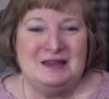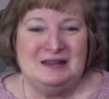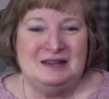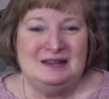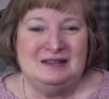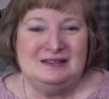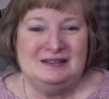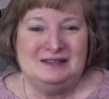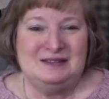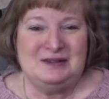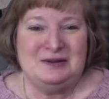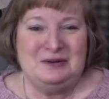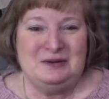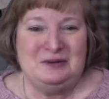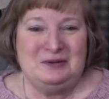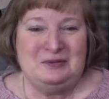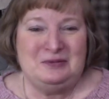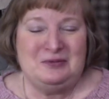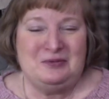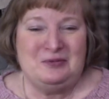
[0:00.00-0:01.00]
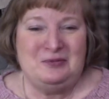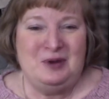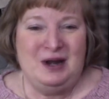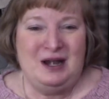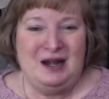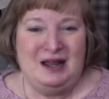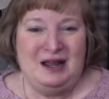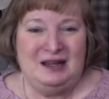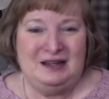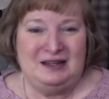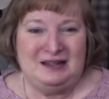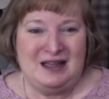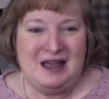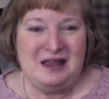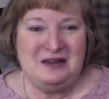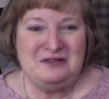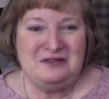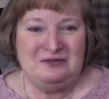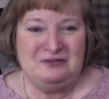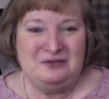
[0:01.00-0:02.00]
so when I
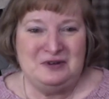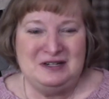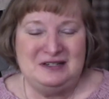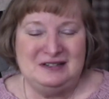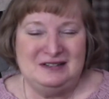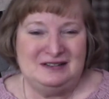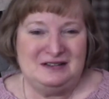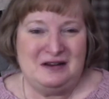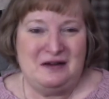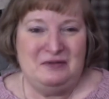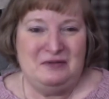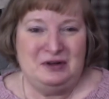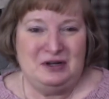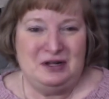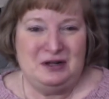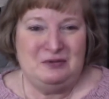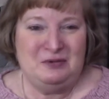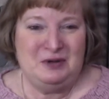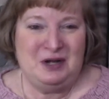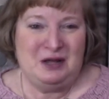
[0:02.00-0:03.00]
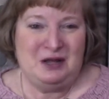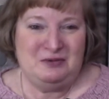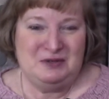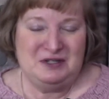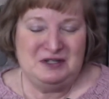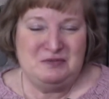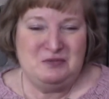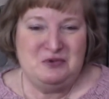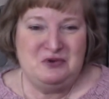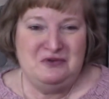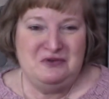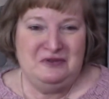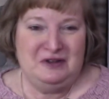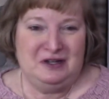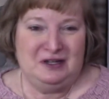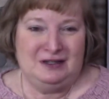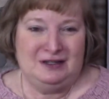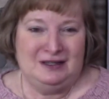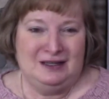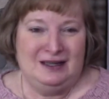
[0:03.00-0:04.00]
kind of rediscovered it when I was
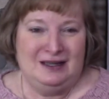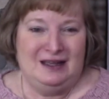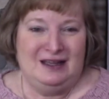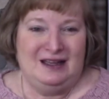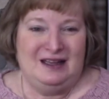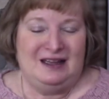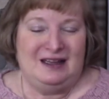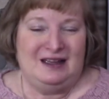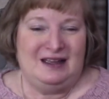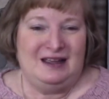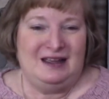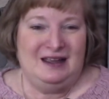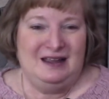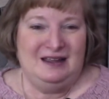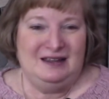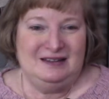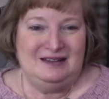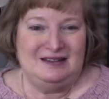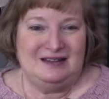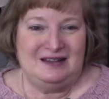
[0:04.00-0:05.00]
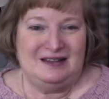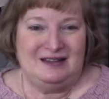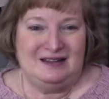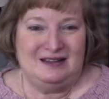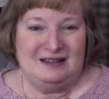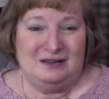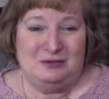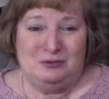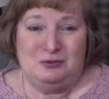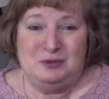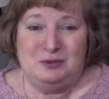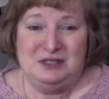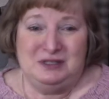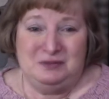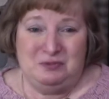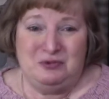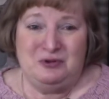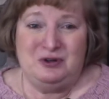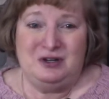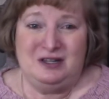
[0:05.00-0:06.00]
moving, it was
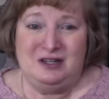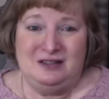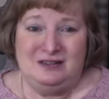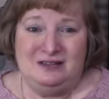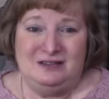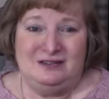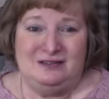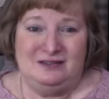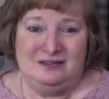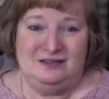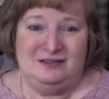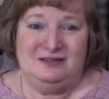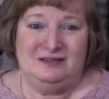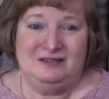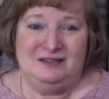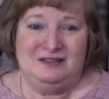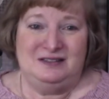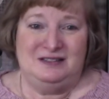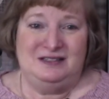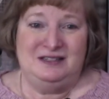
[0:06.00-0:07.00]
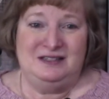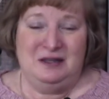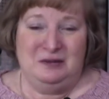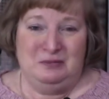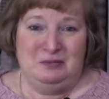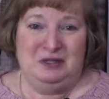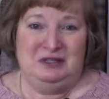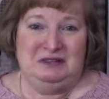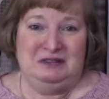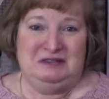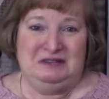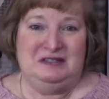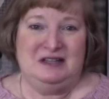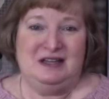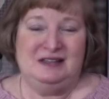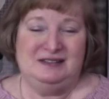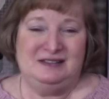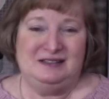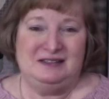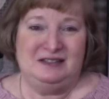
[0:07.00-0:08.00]
pretty dim and
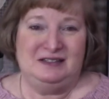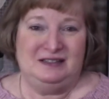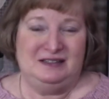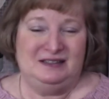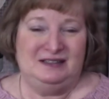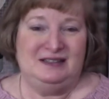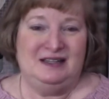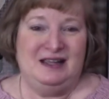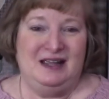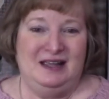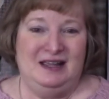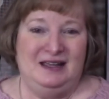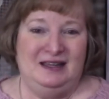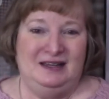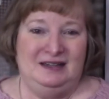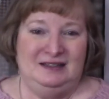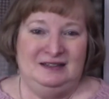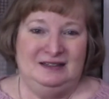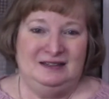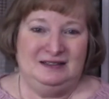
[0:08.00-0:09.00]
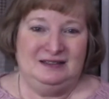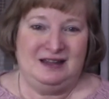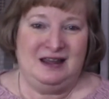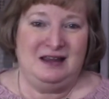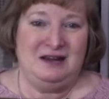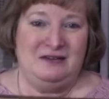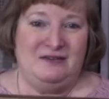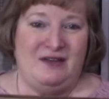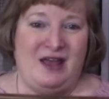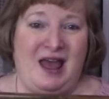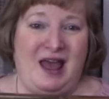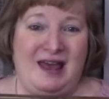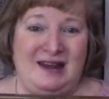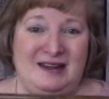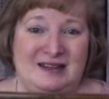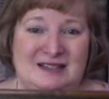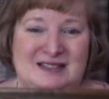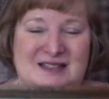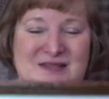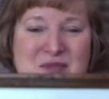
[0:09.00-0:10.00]
dusty and kind of
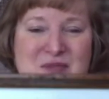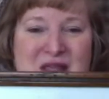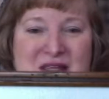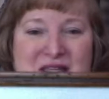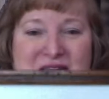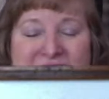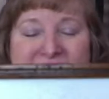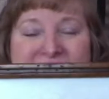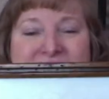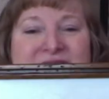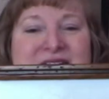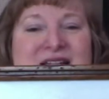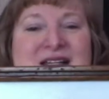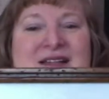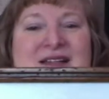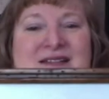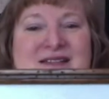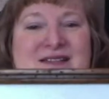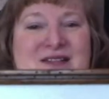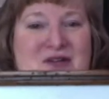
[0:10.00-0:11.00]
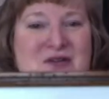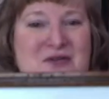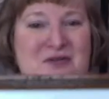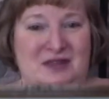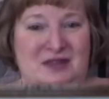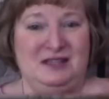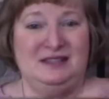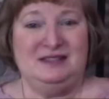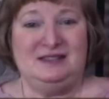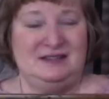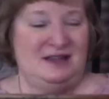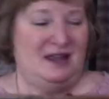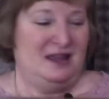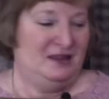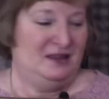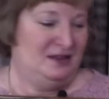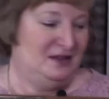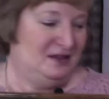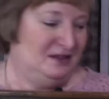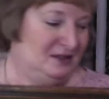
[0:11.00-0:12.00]
attic smelly. So this
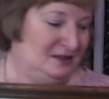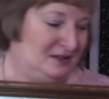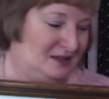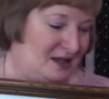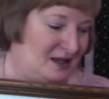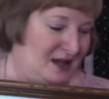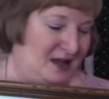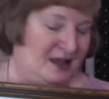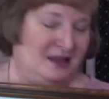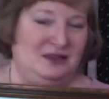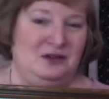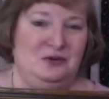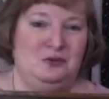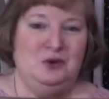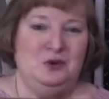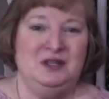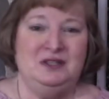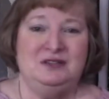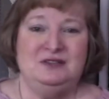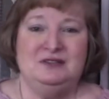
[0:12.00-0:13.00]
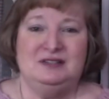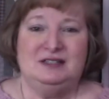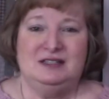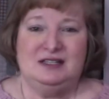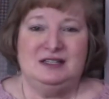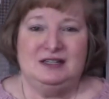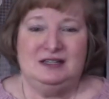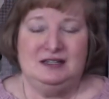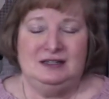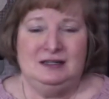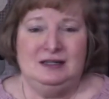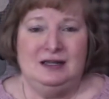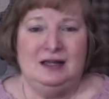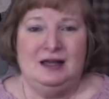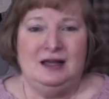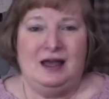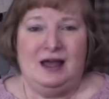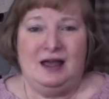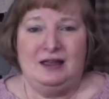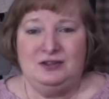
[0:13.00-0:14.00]
and the winter scene,
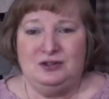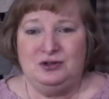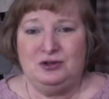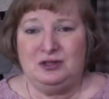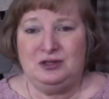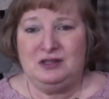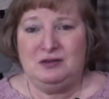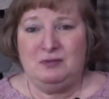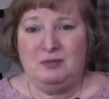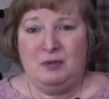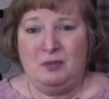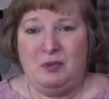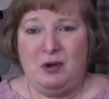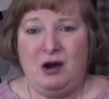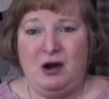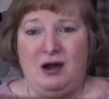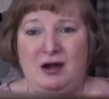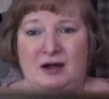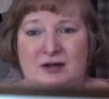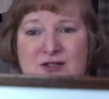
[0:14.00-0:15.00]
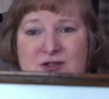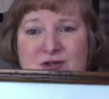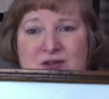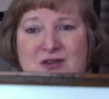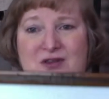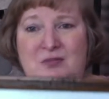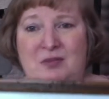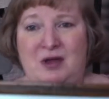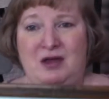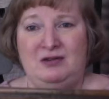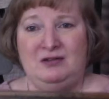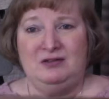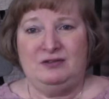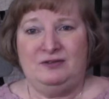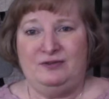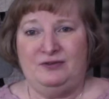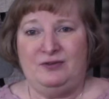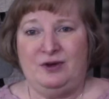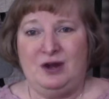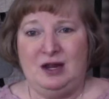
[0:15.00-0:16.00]
I took them apart, took them out of the
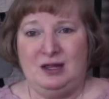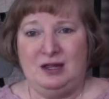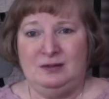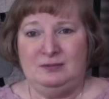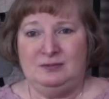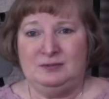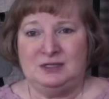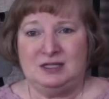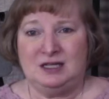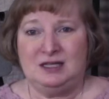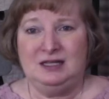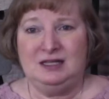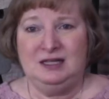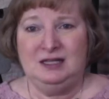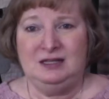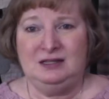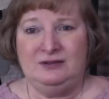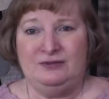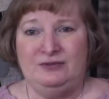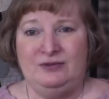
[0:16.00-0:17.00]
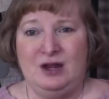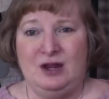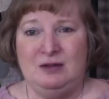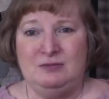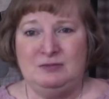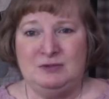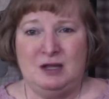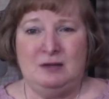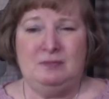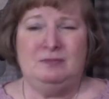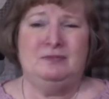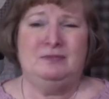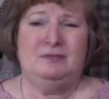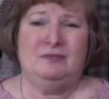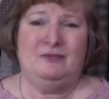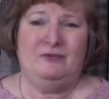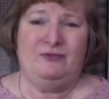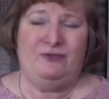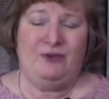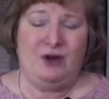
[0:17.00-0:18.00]
frames, cleaned the
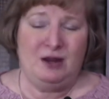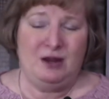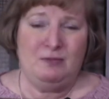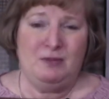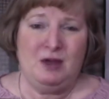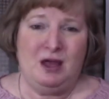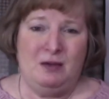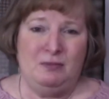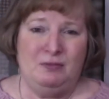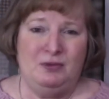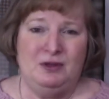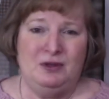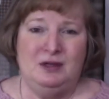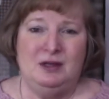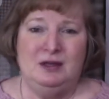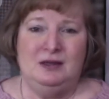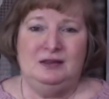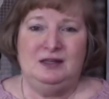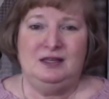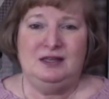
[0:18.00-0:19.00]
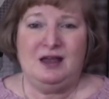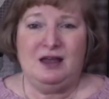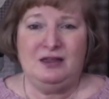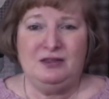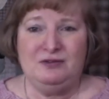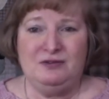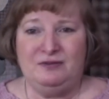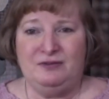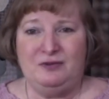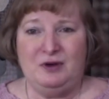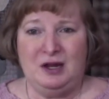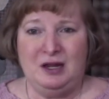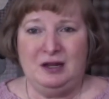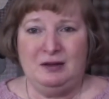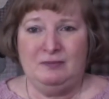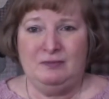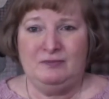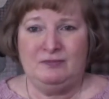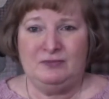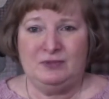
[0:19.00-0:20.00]
frame up. The other
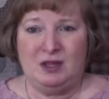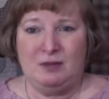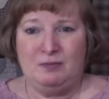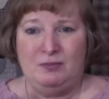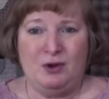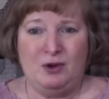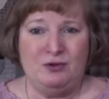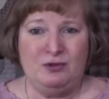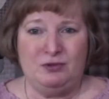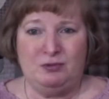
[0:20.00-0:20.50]
frame, they both were